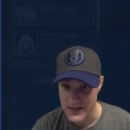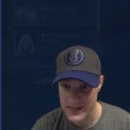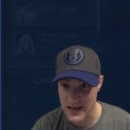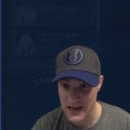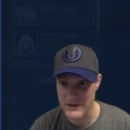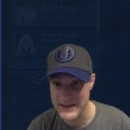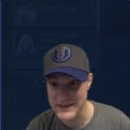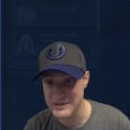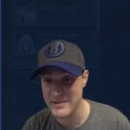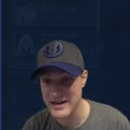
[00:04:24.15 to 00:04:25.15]

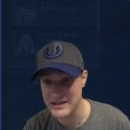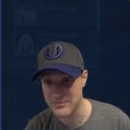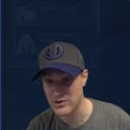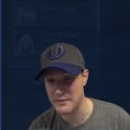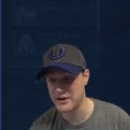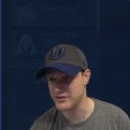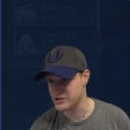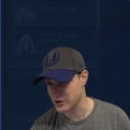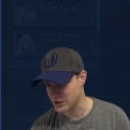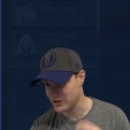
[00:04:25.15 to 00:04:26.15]
17 speed in the primary of the
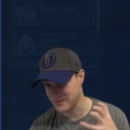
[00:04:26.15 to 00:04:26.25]
circle.